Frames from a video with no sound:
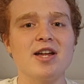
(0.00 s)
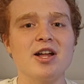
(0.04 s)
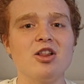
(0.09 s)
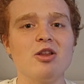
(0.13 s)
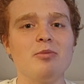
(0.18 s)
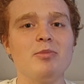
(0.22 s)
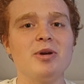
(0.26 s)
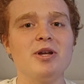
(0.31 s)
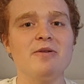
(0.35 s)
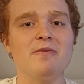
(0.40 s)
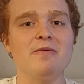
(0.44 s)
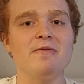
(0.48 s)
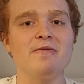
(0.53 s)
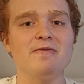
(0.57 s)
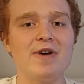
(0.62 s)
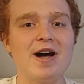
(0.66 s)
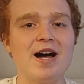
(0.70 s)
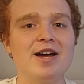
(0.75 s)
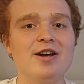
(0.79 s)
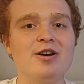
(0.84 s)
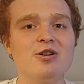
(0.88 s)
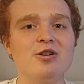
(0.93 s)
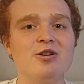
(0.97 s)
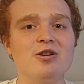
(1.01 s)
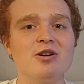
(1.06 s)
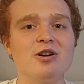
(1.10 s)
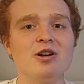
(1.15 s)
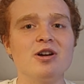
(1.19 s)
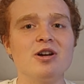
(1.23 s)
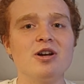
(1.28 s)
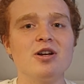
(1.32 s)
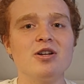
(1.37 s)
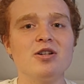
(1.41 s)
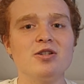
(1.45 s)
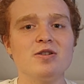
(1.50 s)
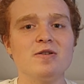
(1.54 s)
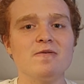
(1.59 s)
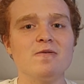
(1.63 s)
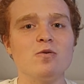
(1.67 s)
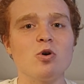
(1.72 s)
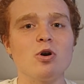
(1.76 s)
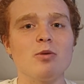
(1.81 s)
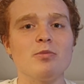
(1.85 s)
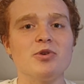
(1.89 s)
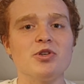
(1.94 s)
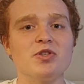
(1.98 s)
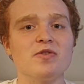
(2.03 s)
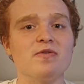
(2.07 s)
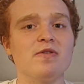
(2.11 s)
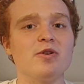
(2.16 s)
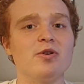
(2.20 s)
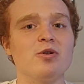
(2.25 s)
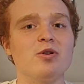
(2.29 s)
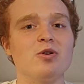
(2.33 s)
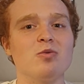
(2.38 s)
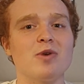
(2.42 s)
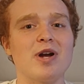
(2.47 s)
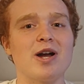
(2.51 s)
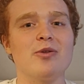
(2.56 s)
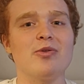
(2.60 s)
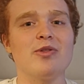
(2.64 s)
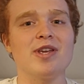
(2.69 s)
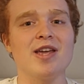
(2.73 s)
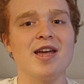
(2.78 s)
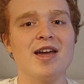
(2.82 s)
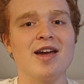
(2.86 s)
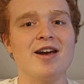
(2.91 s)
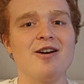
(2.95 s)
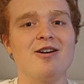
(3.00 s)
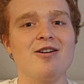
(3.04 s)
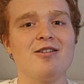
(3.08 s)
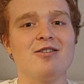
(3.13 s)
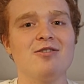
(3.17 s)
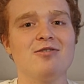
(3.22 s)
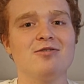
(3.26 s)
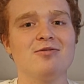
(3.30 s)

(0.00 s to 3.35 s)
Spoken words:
element, fire, to form a sphere around the air.